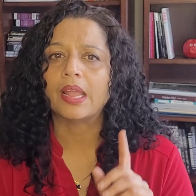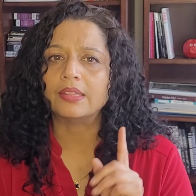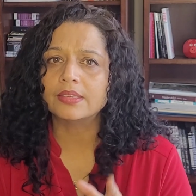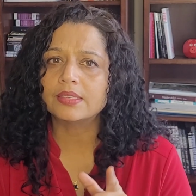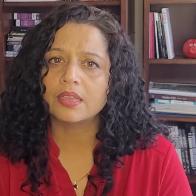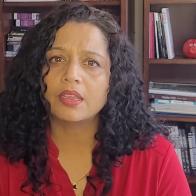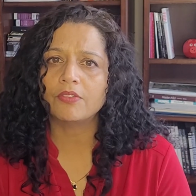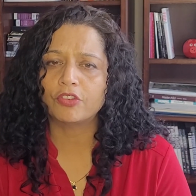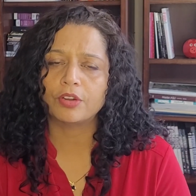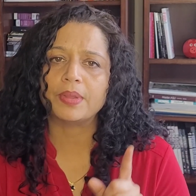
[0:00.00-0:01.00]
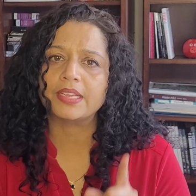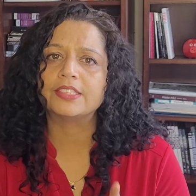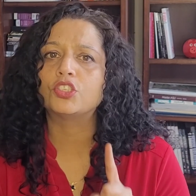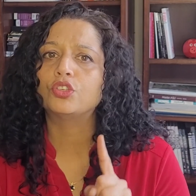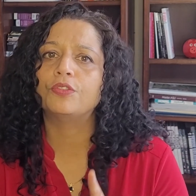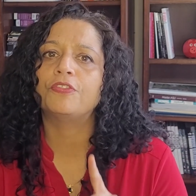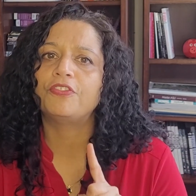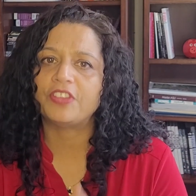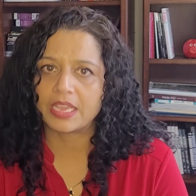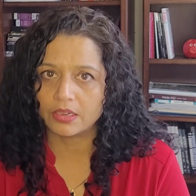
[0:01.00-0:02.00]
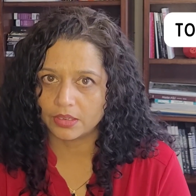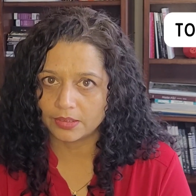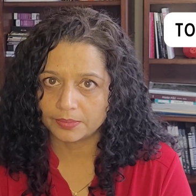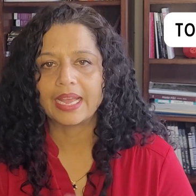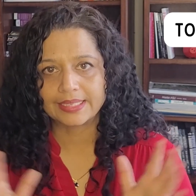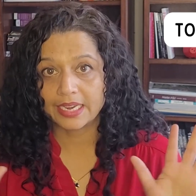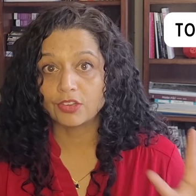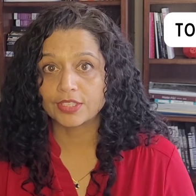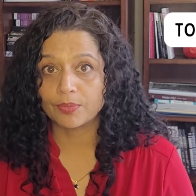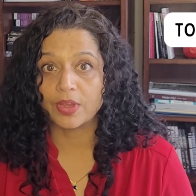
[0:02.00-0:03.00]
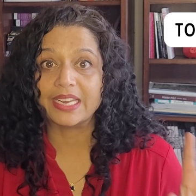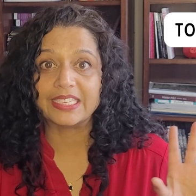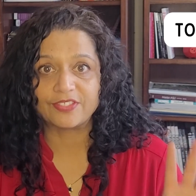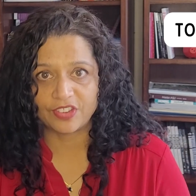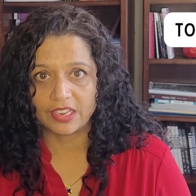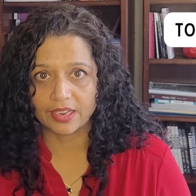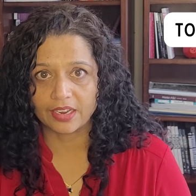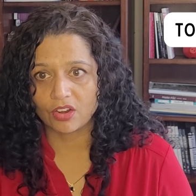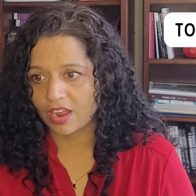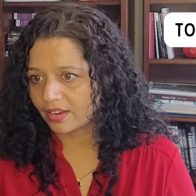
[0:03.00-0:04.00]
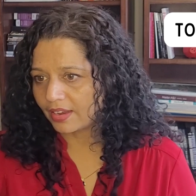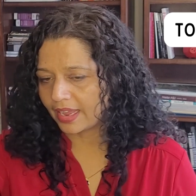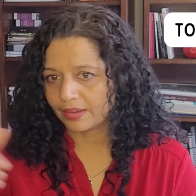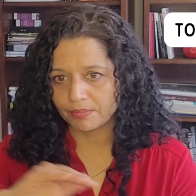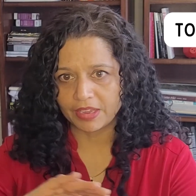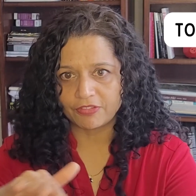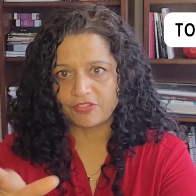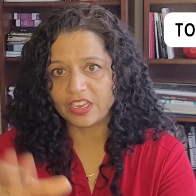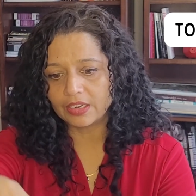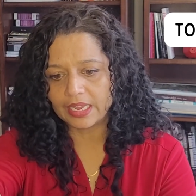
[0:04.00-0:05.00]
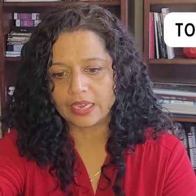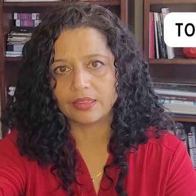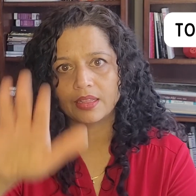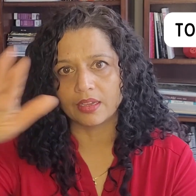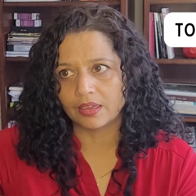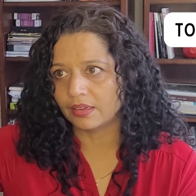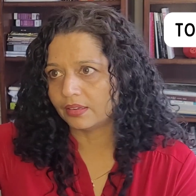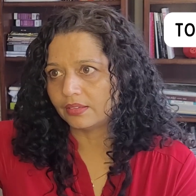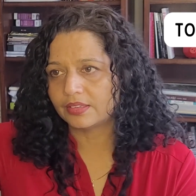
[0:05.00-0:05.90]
And this linking verb is to feel, as in how someone is feeling, not like me feeling the